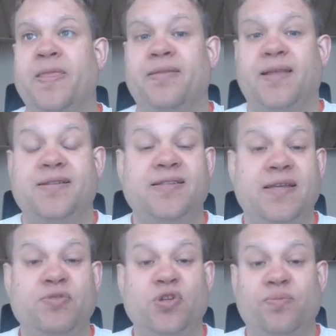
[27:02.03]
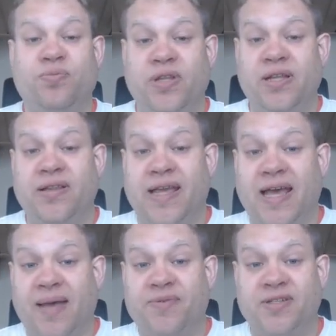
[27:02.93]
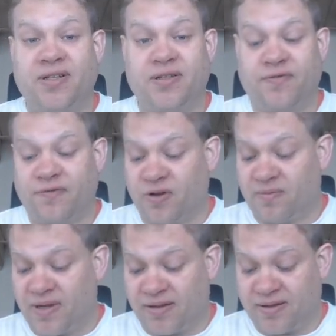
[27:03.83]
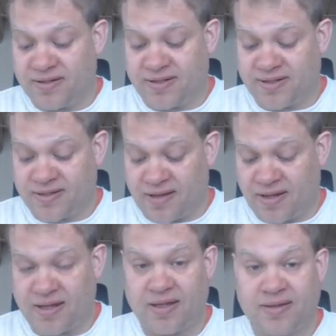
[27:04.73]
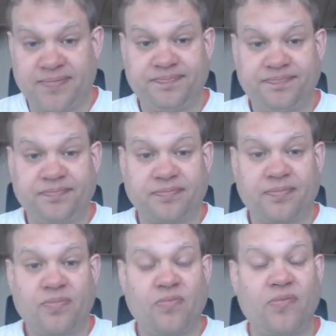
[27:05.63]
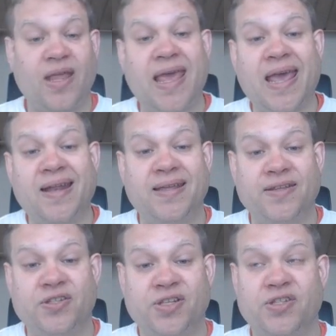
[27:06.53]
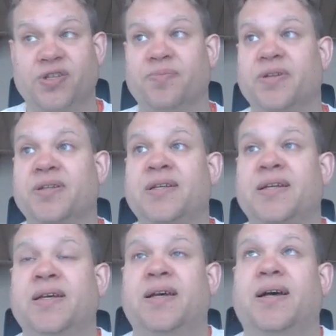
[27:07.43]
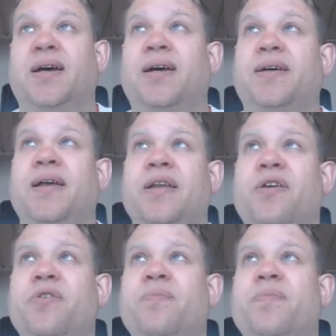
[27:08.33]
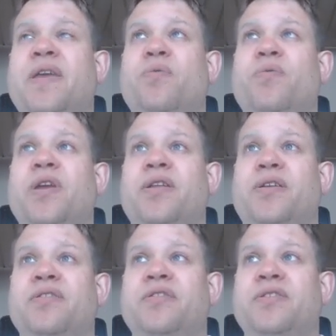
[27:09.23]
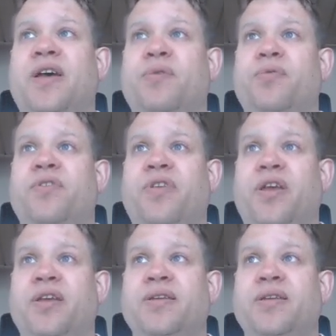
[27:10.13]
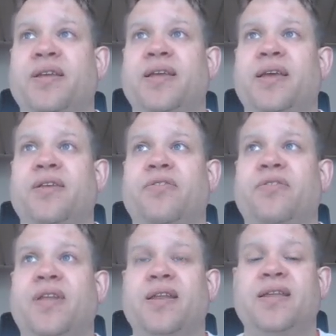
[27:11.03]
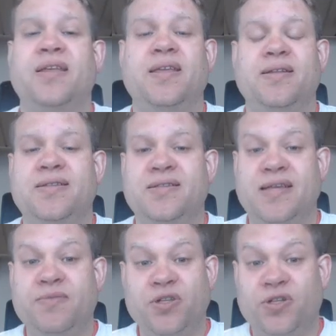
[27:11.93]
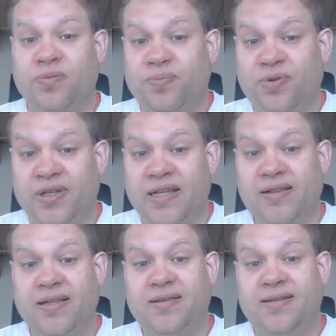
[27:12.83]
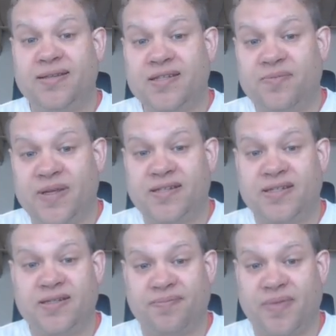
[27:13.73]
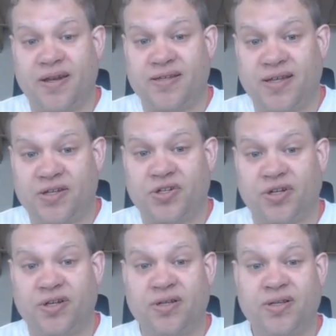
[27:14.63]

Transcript: that seems completely absent from Ellis's thinking and his system. Another big weakness, I would say, is that he seemed to completely dismiss meditation.